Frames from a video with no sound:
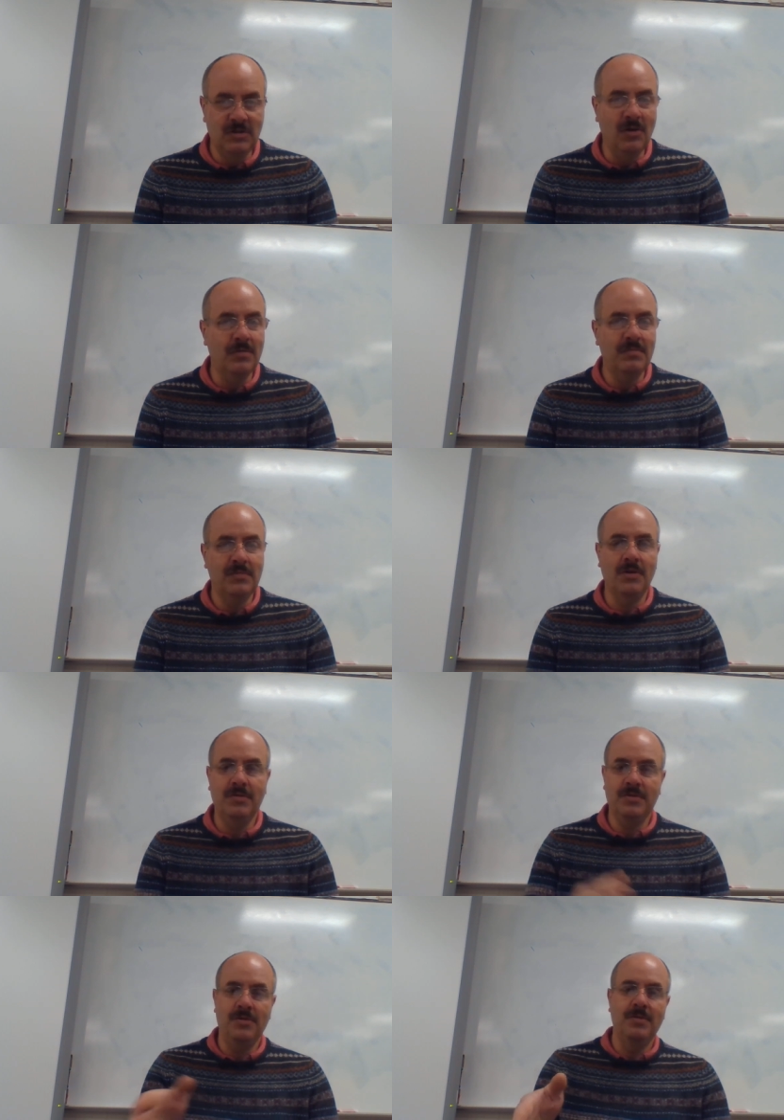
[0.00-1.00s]

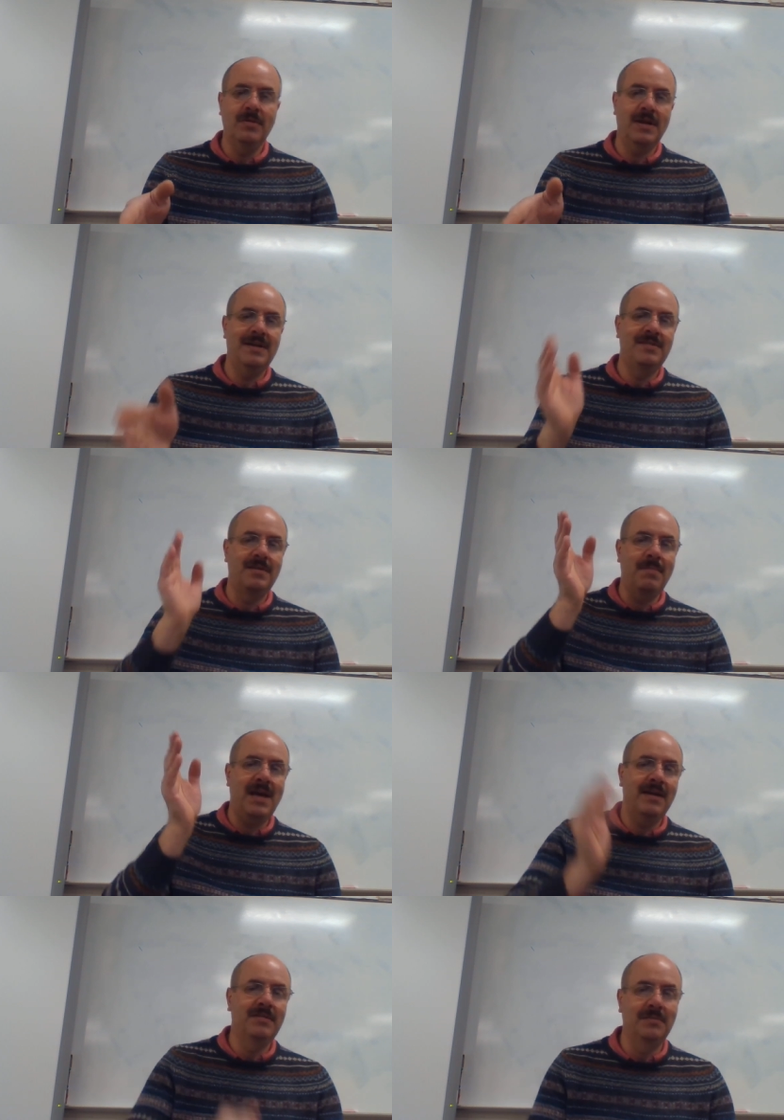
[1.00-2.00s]
Don't utilize the
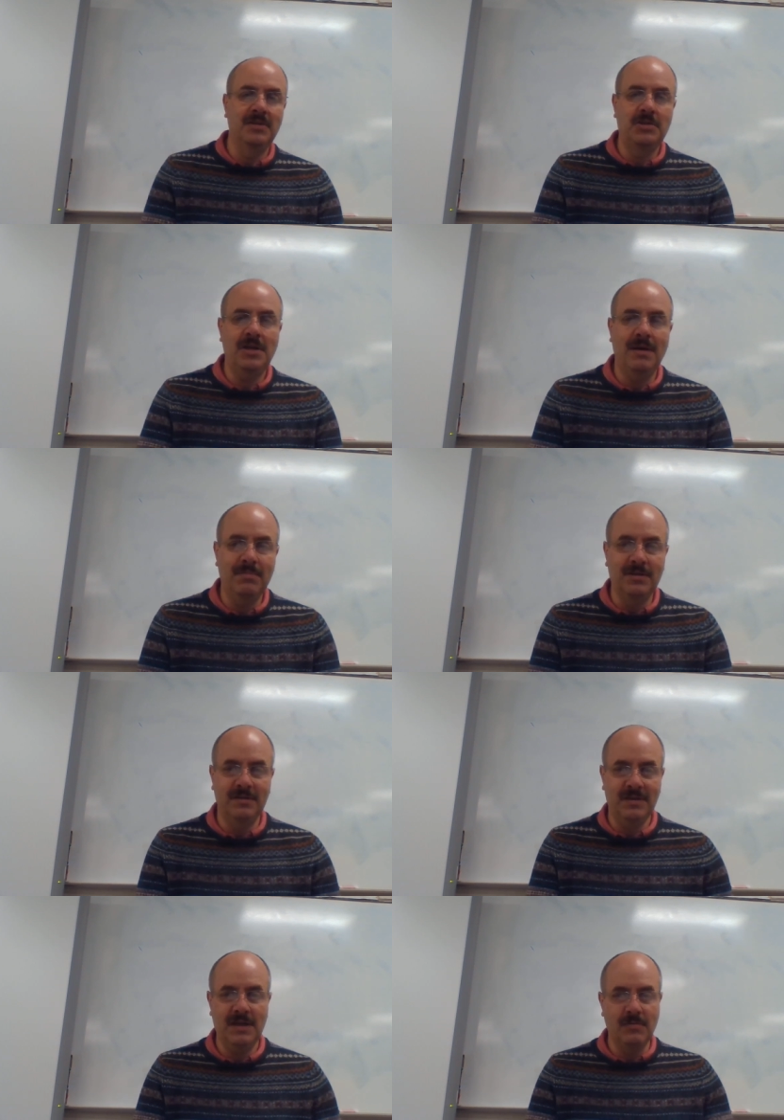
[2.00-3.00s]
mass of the chip,
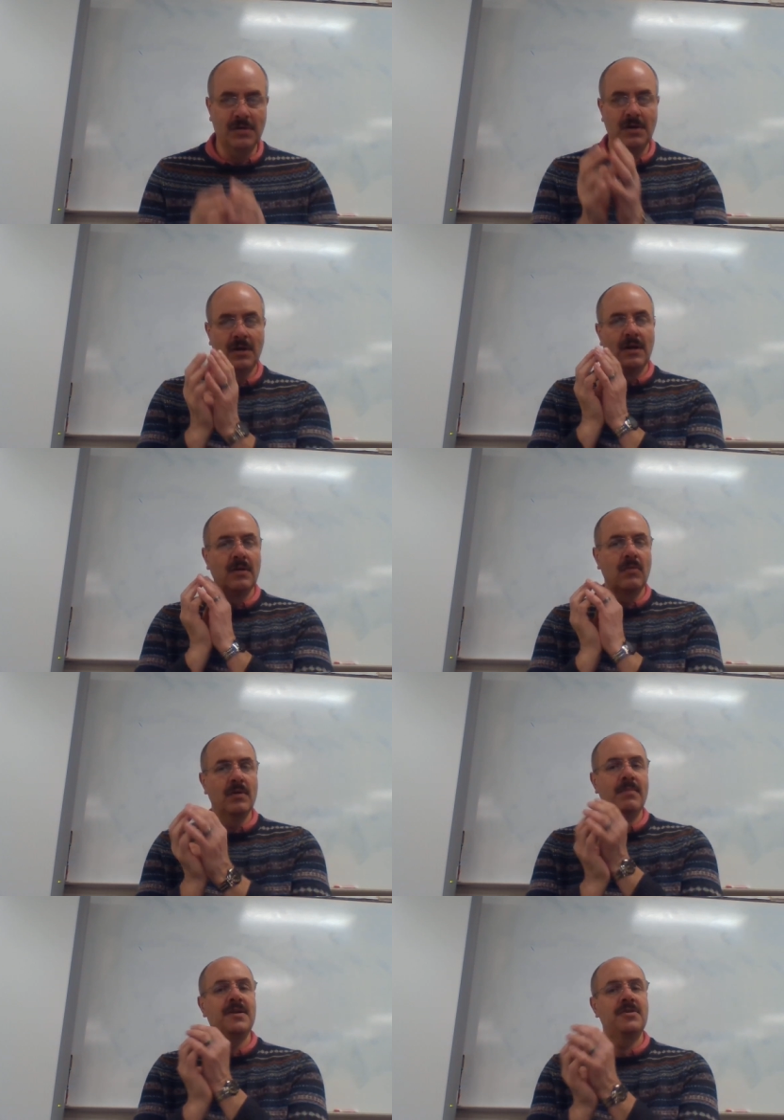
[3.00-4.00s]
because again, we're
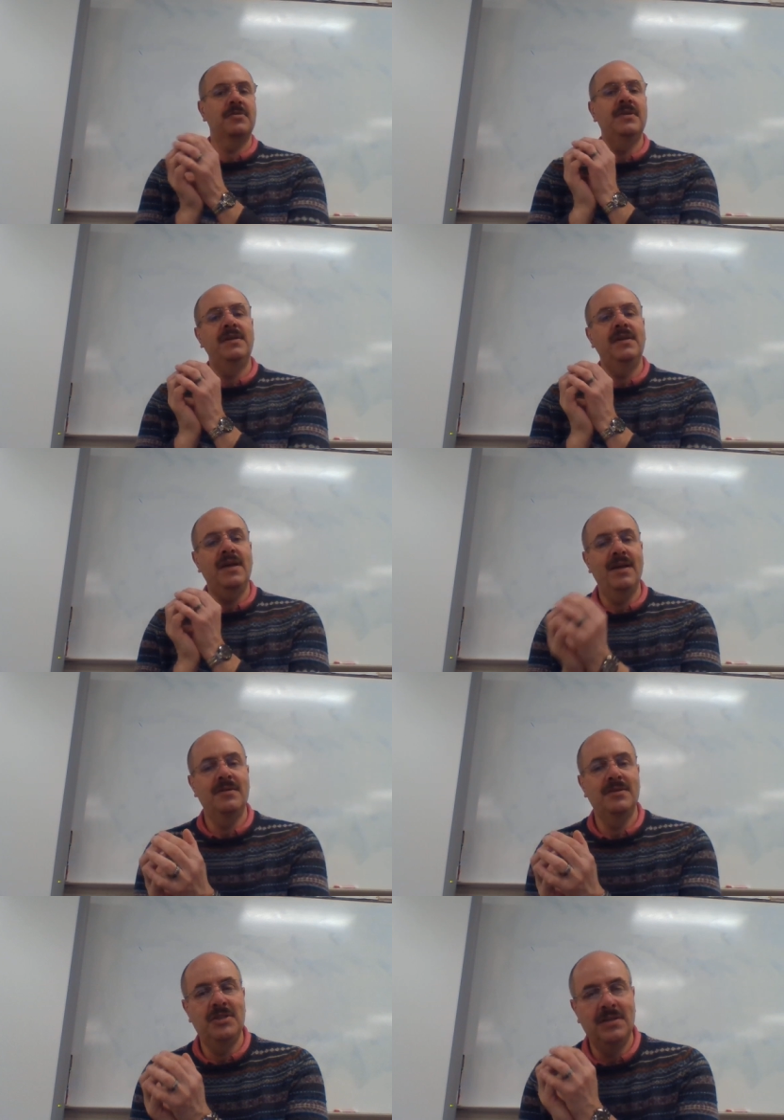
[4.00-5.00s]
measuring the
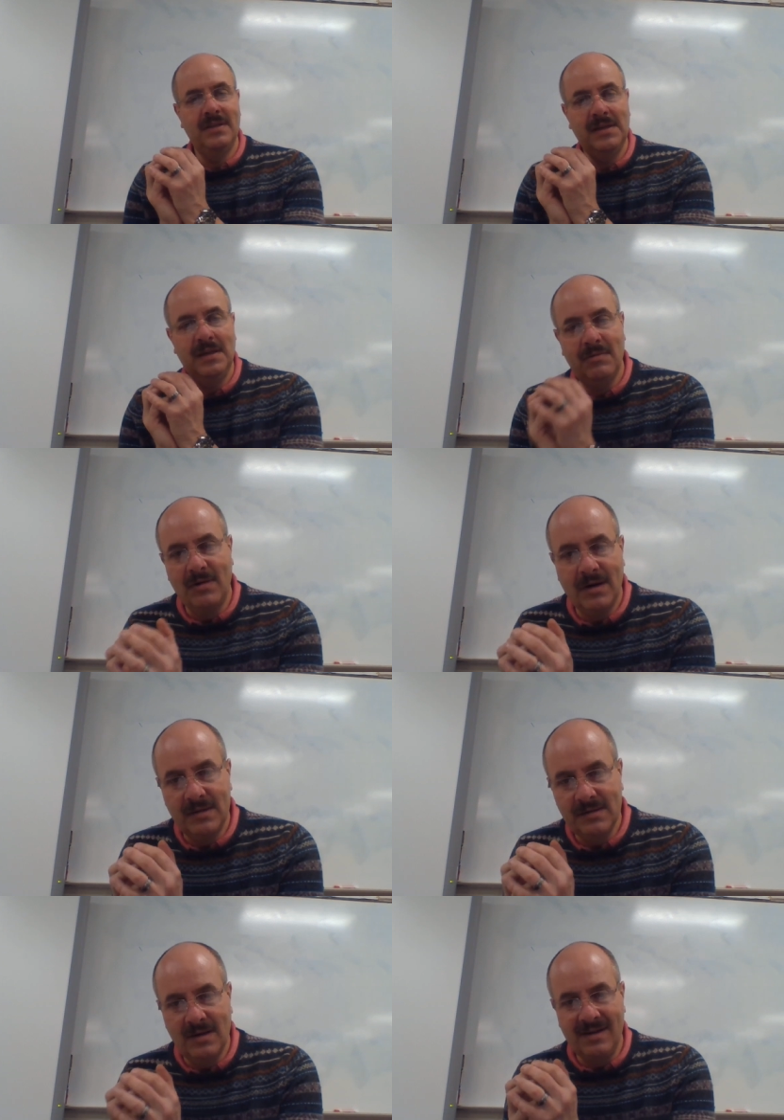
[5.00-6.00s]
energy that
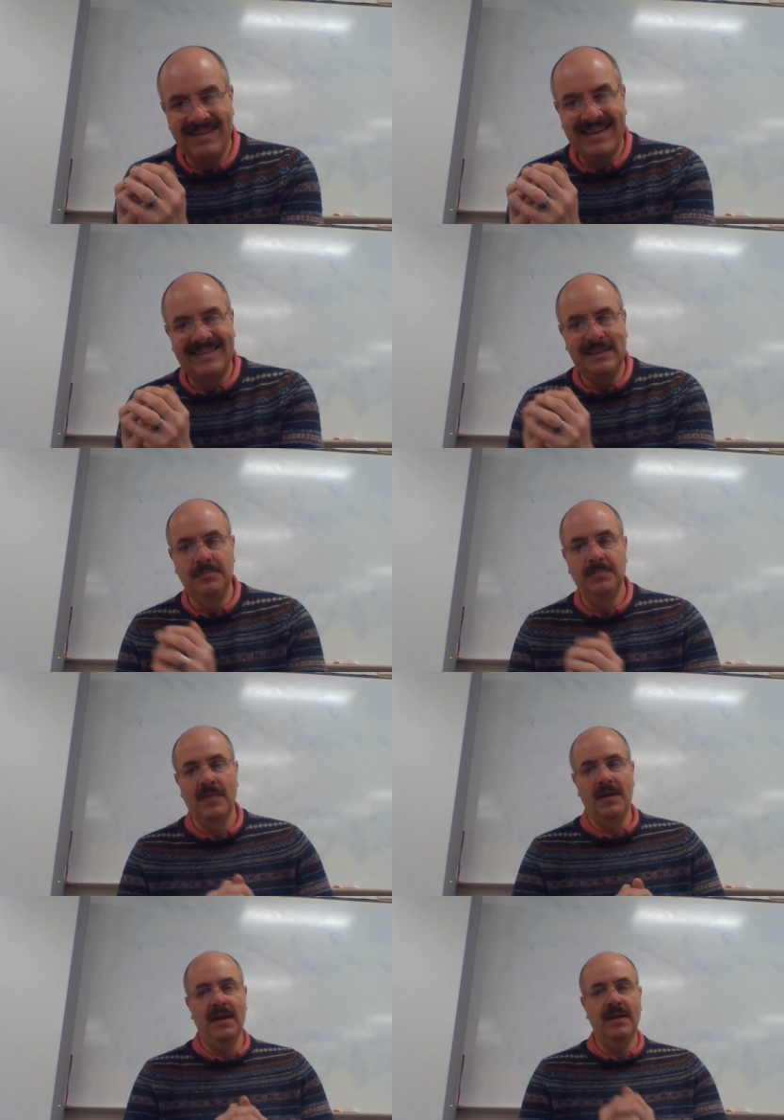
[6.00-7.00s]
water collected.
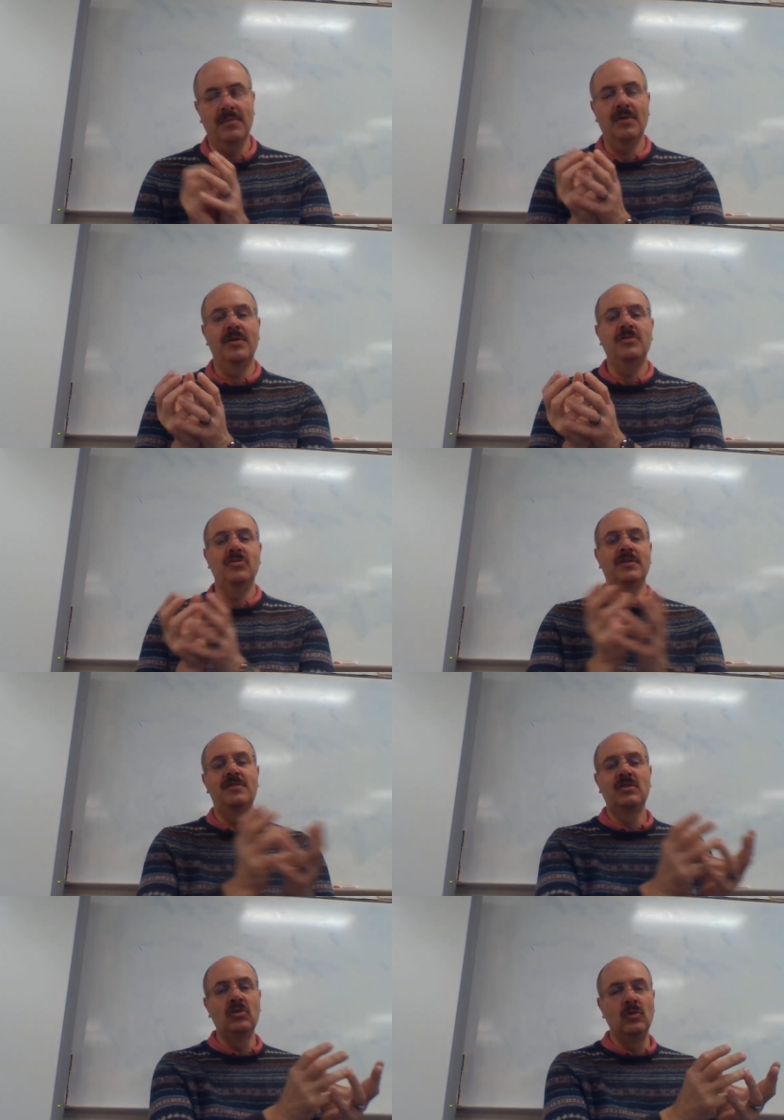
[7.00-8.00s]
Right? And we're going to
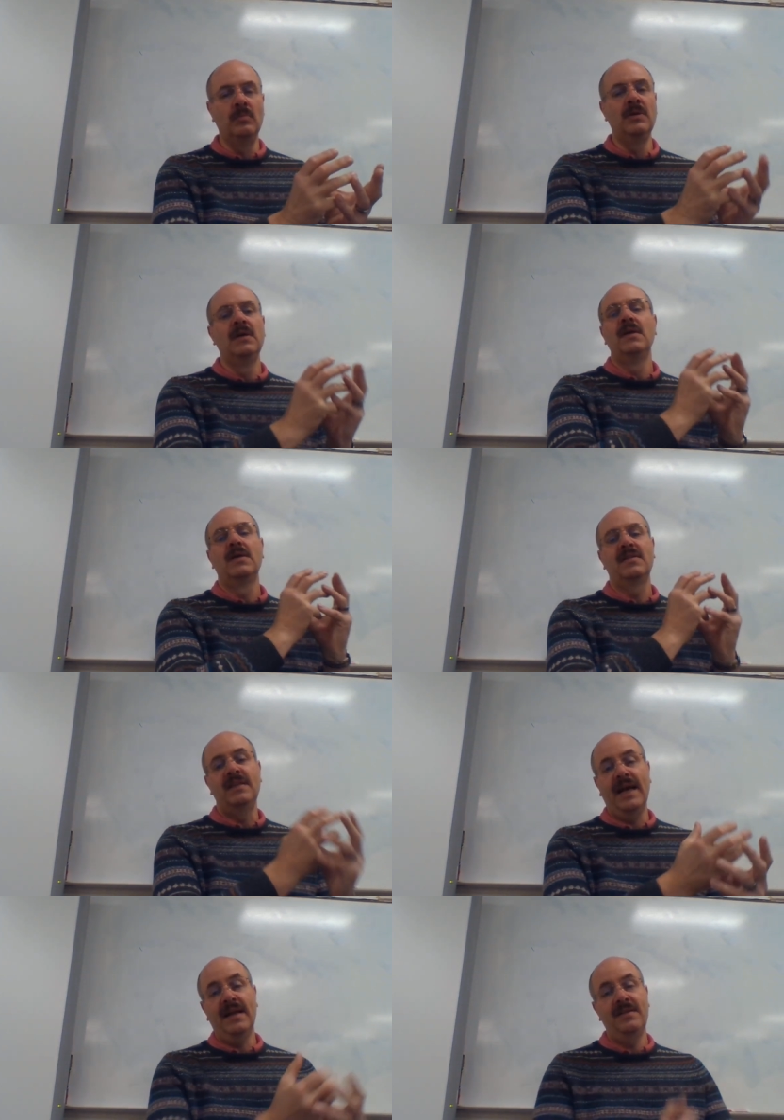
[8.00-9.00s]
assume
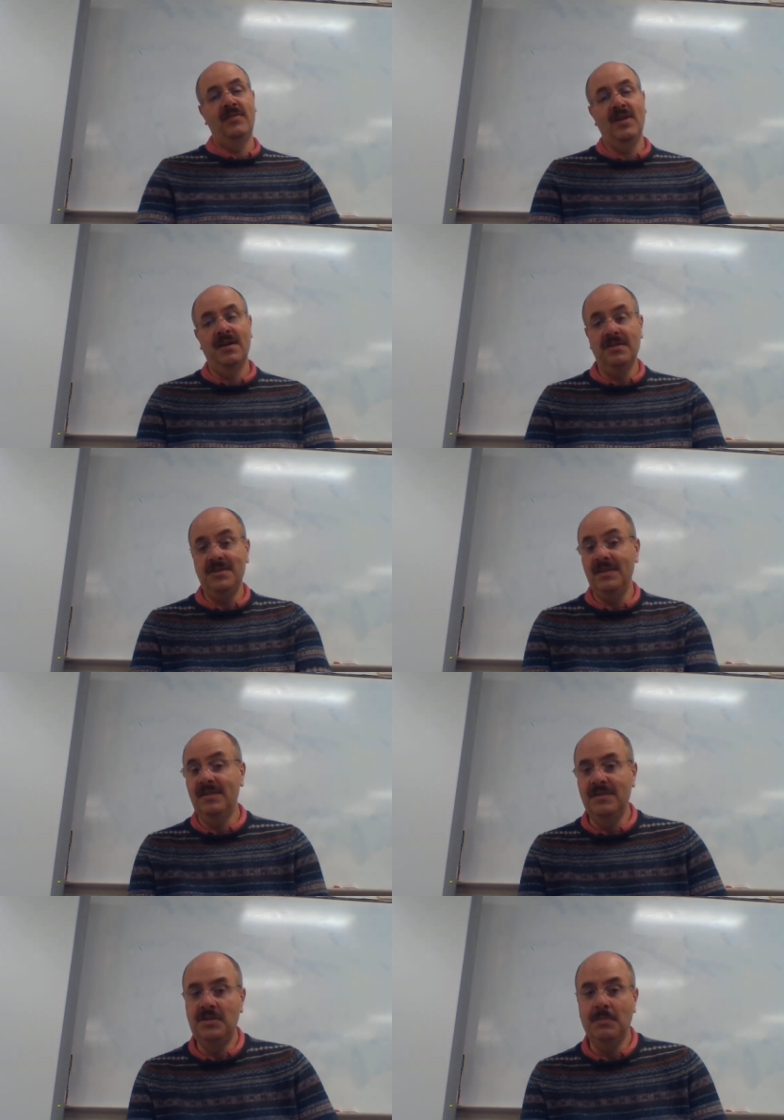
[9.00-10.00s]
that is the energy
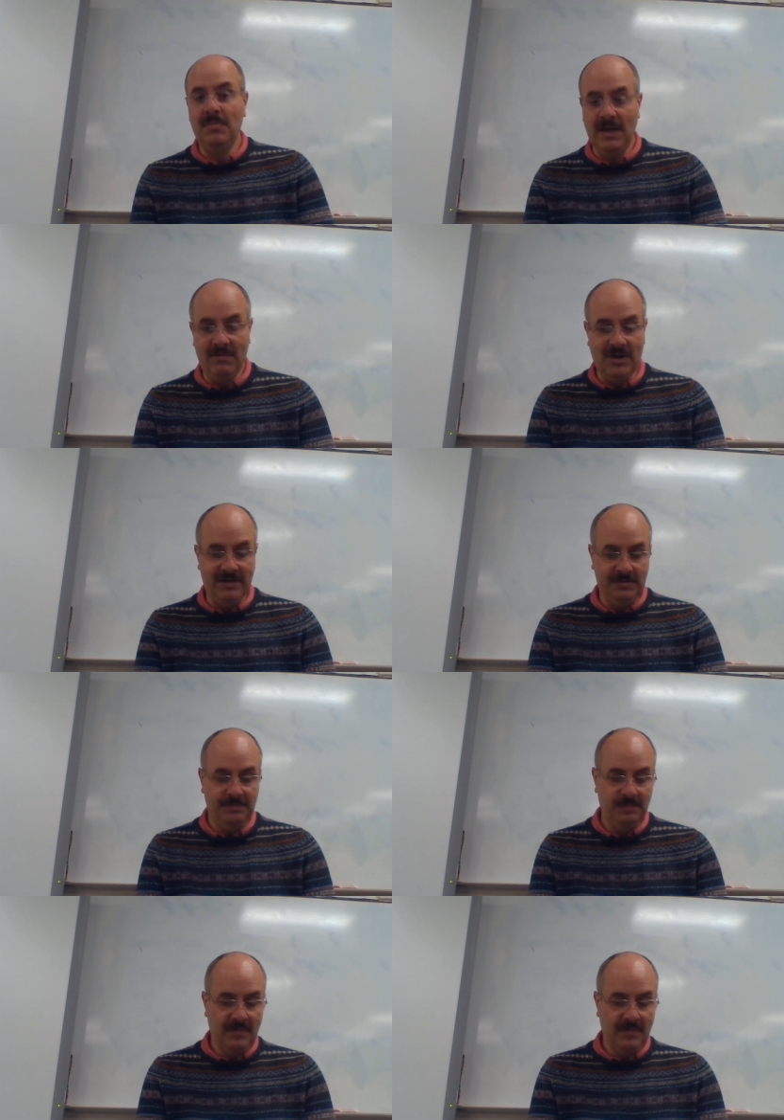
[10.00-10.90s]
that the chip gave off.